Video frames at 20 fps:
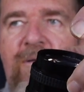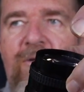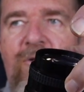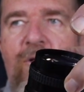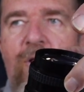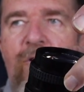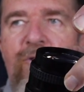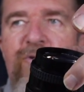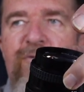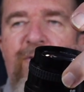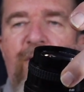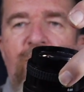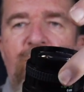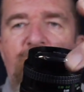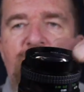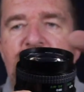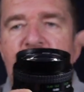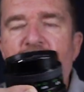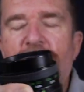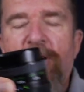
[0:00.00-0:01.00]
close
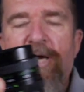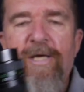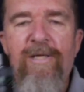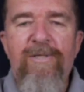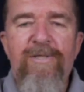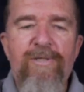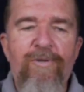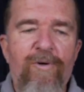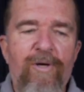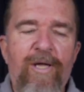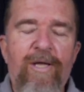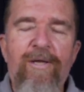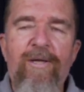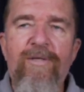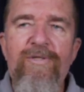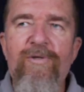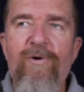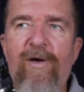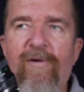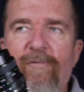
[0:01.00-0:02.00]
focus, right? So
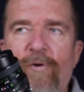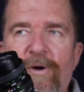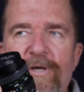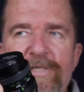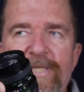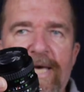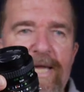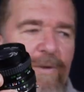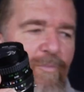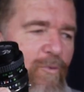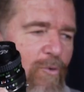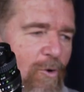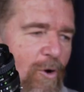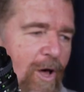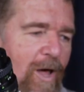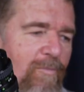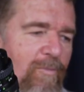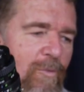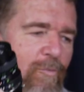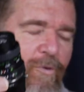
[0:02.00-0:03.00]
and so I've always had a
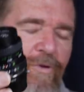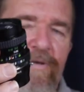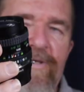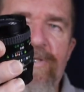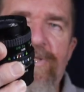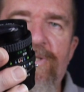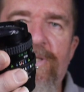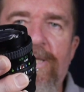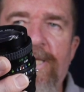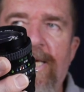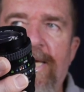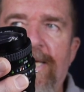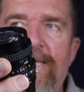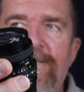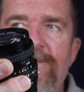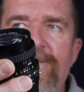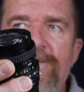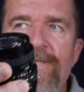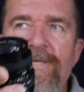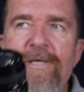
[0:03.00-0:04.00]
problem with this
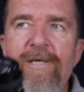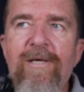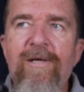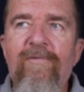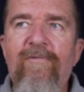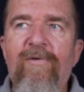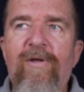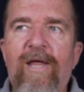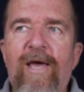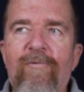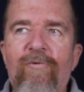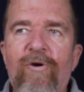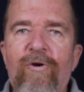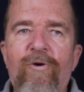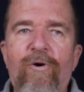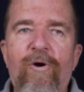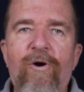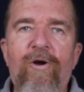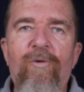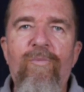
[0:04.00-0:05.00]
lens for that
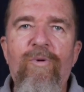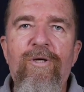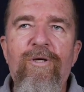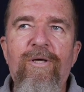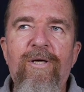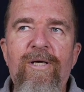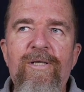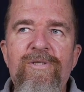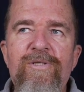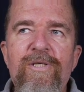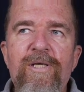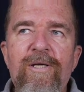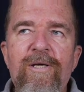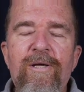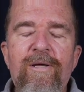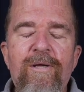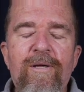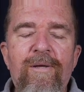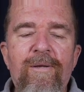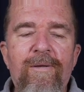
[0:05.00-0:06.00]
regard because
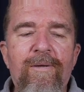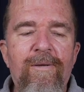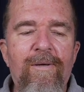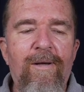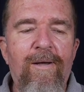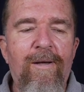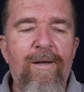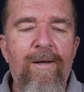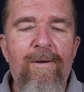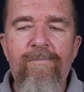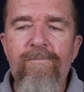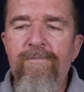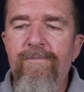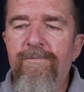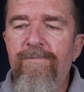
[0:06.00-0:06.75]
uh,